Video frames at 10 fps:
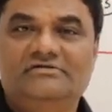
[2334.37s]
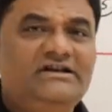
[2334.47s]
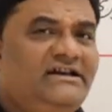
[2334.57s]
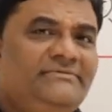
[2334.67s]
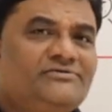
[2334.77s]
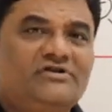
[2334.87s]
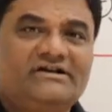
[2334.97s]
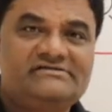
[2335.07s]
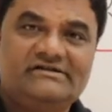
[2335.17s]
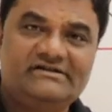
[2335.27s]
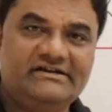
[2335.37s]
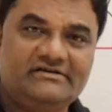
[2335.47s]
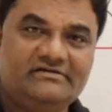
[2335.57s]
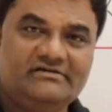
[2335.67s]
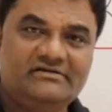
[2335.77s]
Then heap sort is
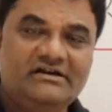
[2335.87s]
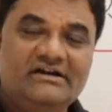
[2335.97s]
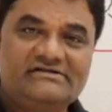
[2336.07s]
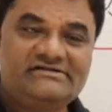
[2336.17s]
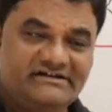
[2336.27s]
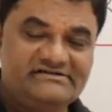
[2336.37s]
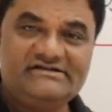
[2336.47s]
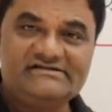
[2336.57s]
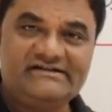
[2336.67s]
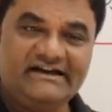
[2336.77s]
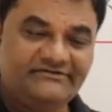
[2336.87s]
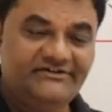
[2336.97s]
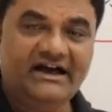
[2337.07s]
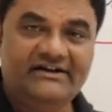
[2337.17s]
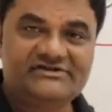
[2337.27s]
nothing. See, it is just like
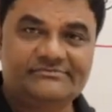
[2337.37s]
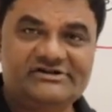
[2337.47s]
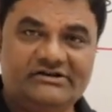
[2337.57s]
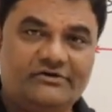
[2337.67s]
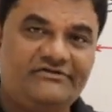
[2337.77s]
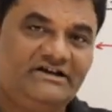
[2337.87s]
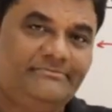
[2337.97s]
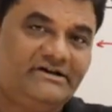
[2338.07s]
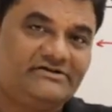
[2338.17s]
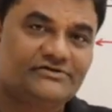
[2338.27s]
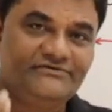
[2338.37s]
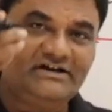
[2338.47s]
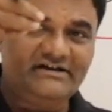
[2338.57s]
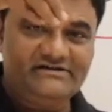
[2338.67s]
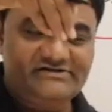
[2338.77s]
we have some set of elements. So we
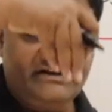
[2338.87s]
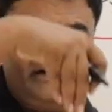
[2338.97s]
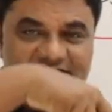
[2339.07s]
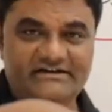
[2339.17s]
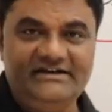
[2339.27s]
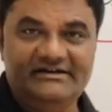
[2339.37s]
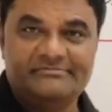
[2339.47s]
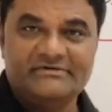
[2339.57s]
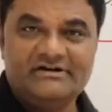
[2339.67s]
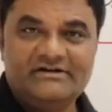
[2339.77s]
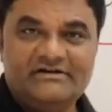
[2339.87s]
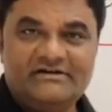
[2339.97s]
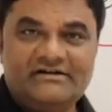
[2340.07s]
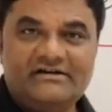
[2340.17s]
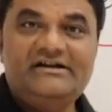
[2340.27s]
are inserting in the heap,
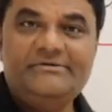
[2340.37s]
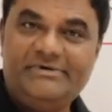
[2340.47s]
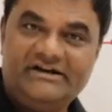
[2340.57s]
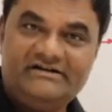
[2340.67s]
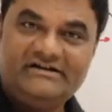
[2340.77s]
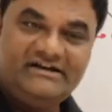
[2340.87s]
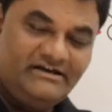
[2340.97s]
dipping in the